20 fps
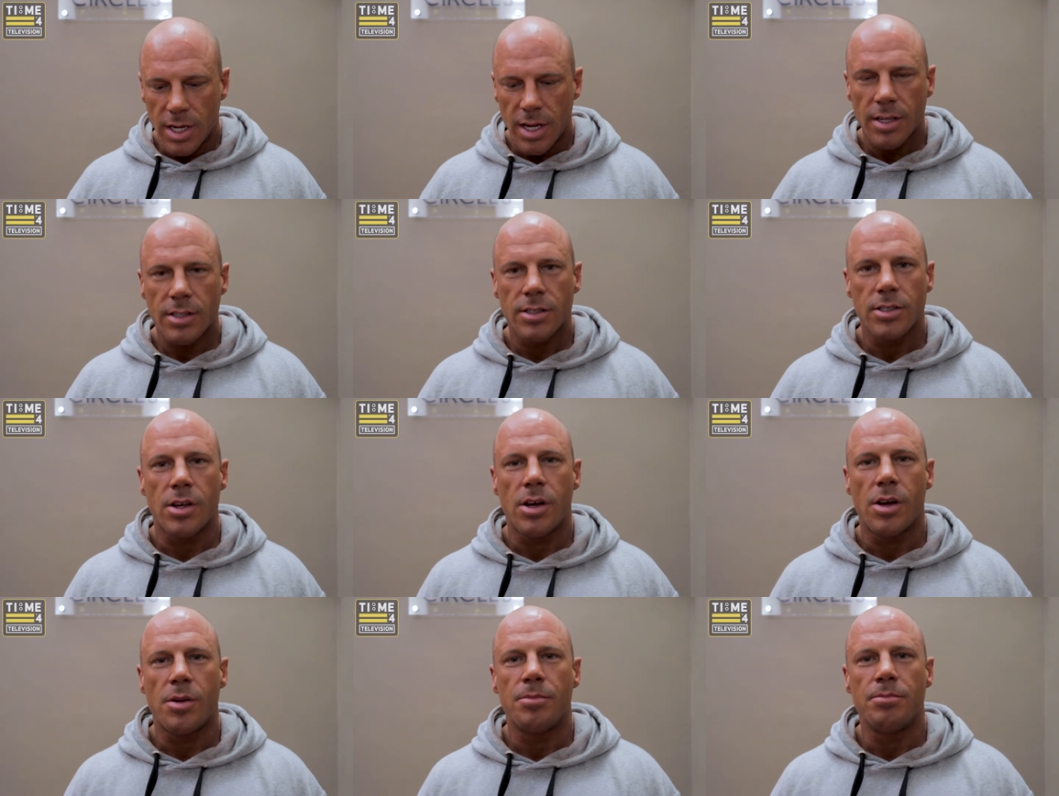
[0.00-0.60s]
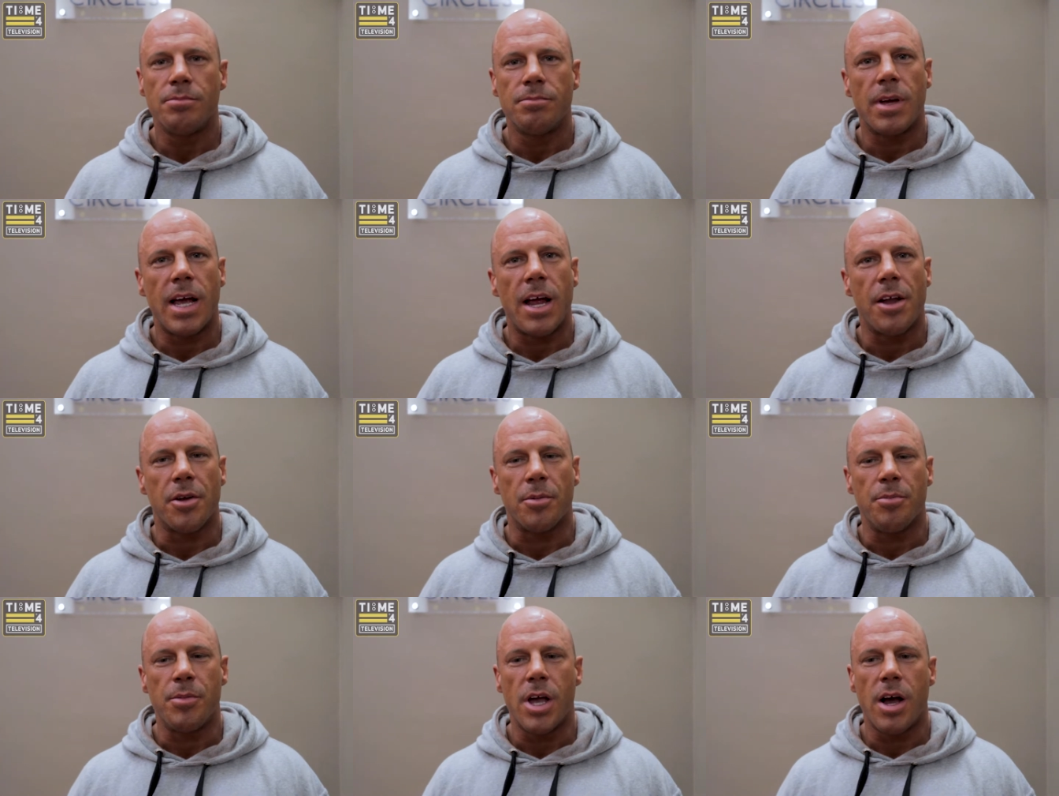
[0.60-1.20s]
Yes, I'm
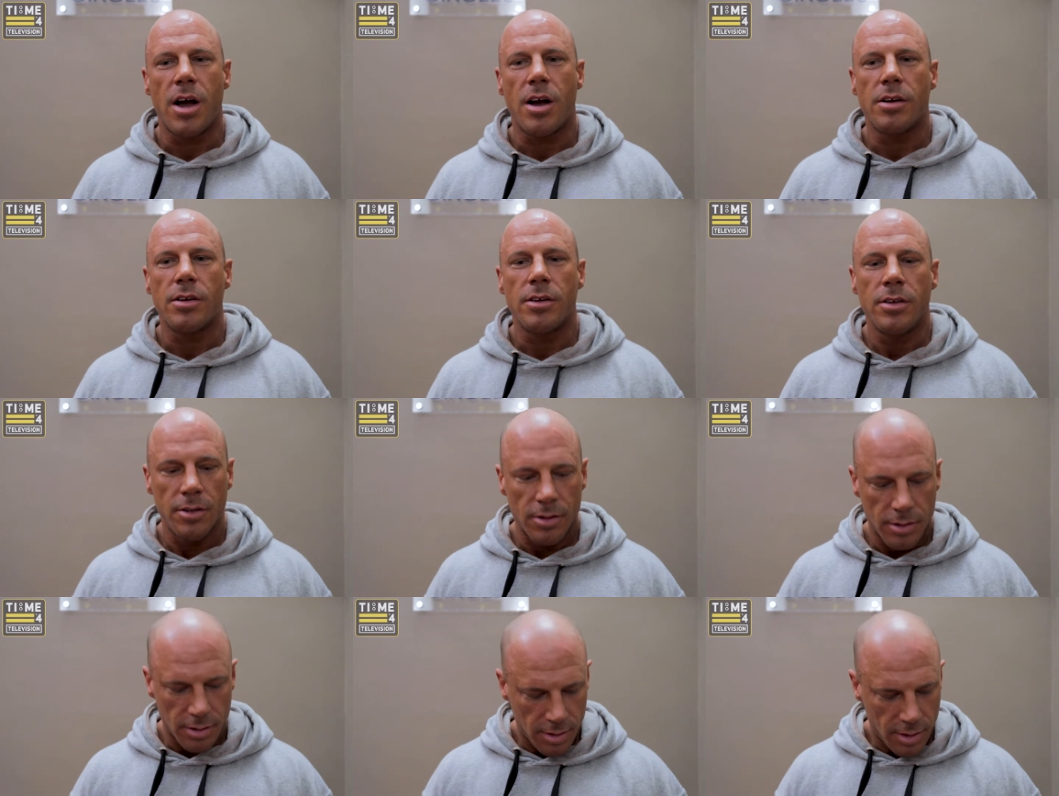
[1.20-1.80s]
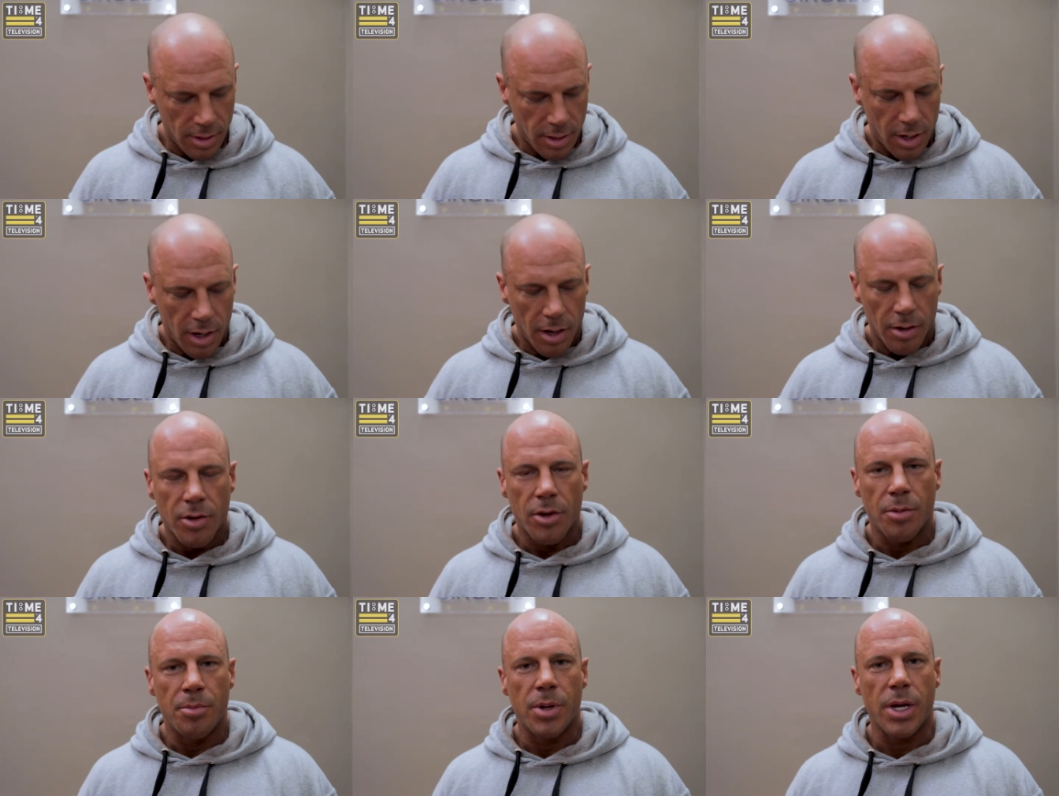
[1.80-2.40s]
Adam Young,
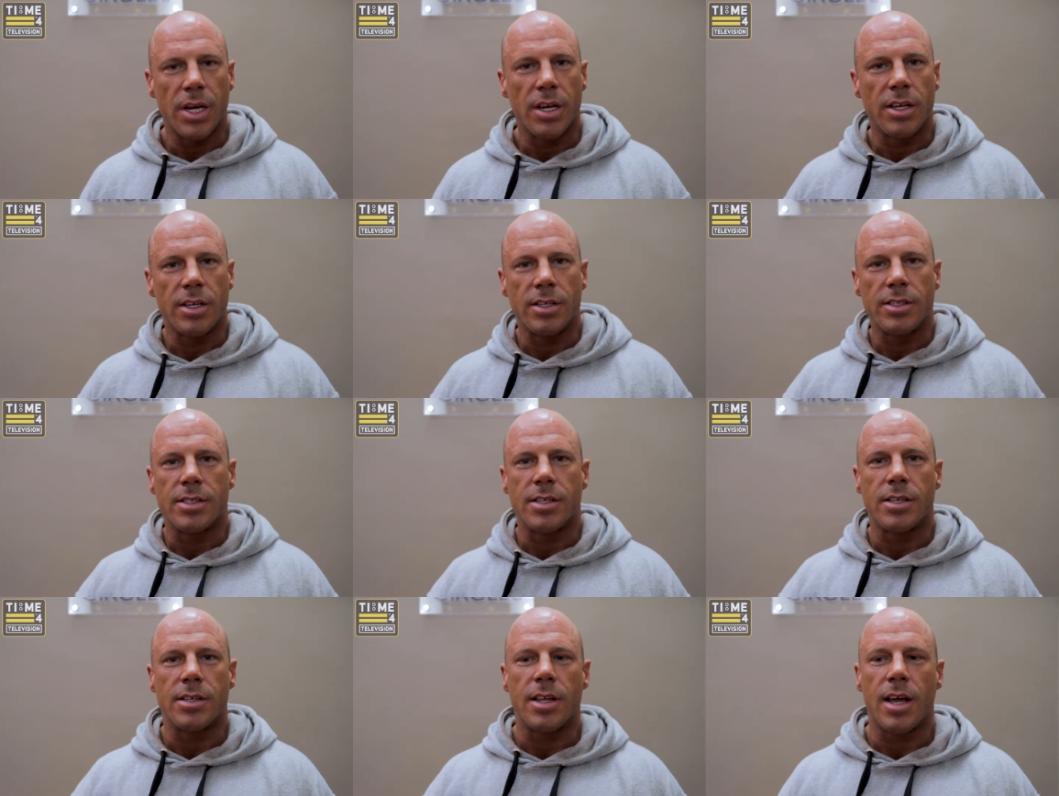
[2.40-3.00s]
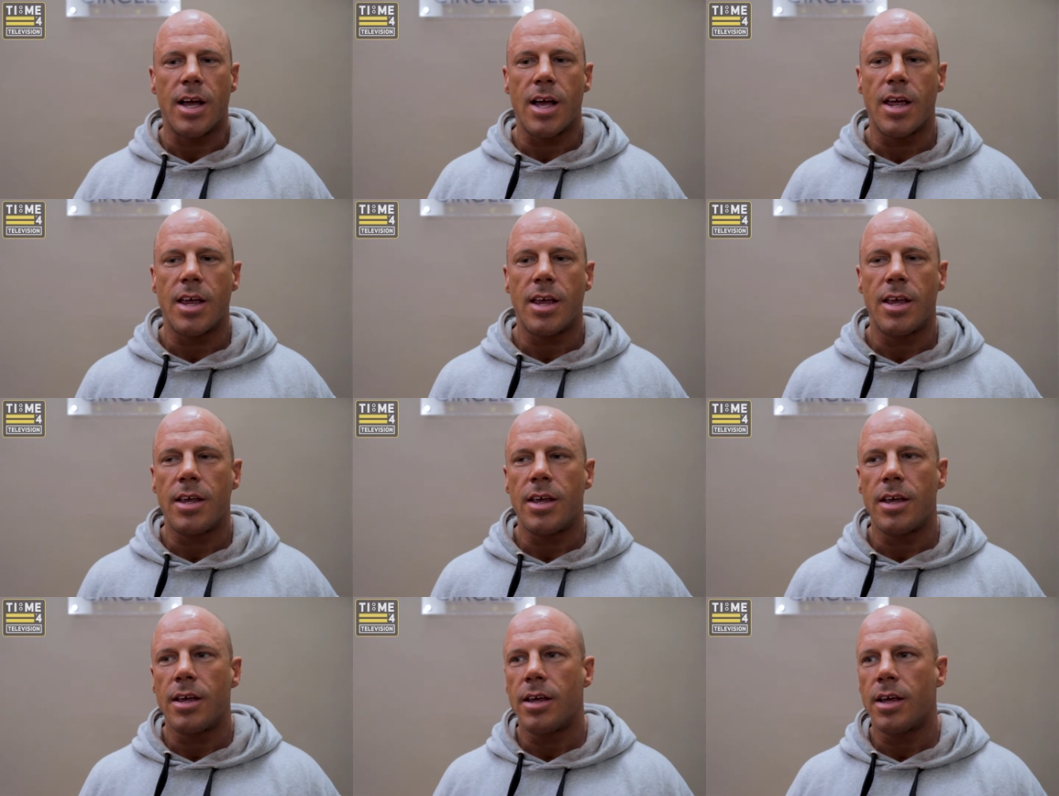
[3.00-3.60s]
competing
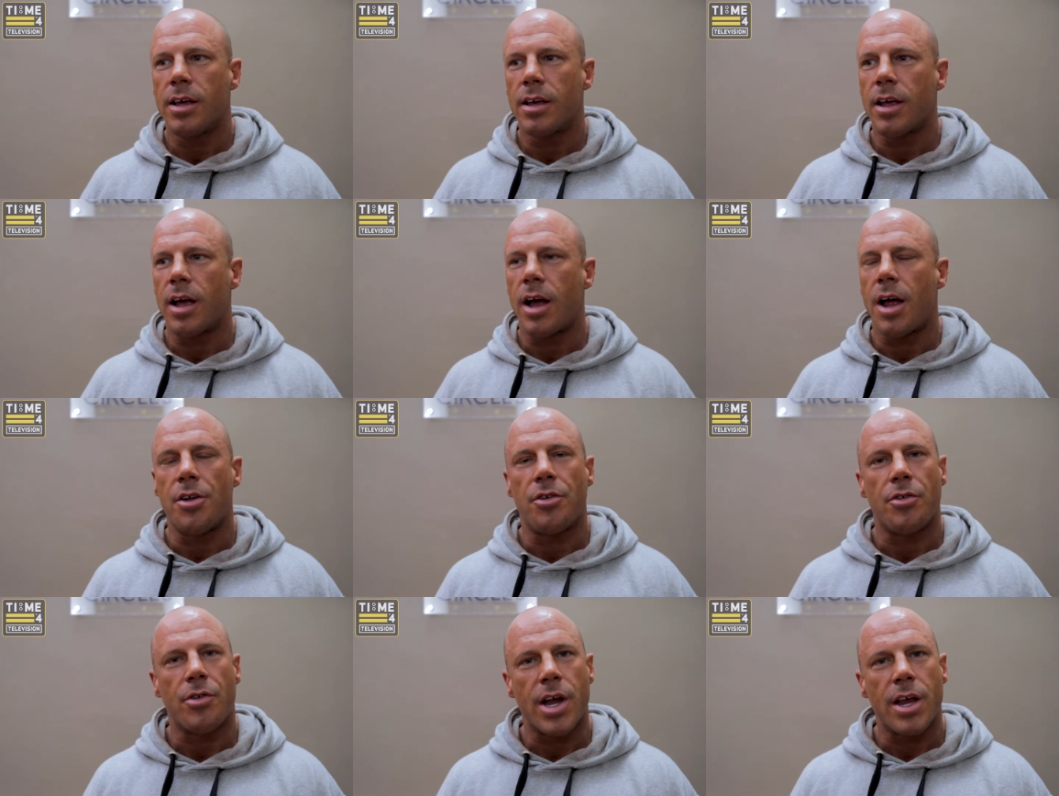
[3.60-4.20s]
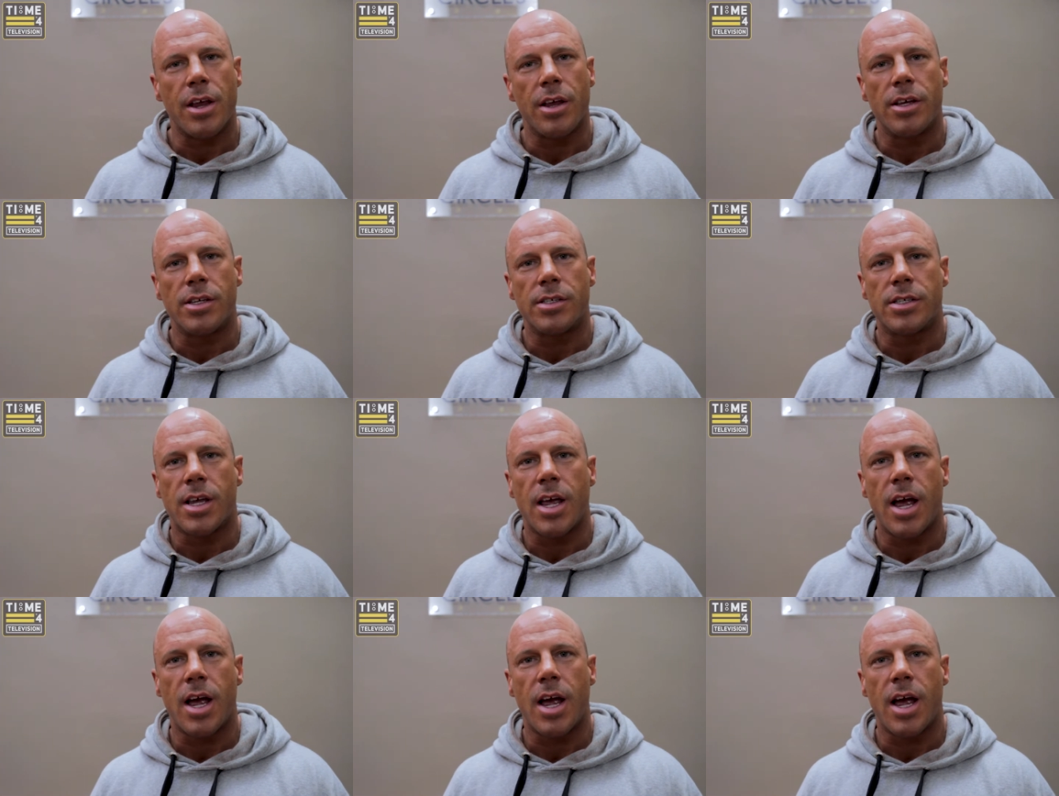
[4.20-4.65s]
today, under 80s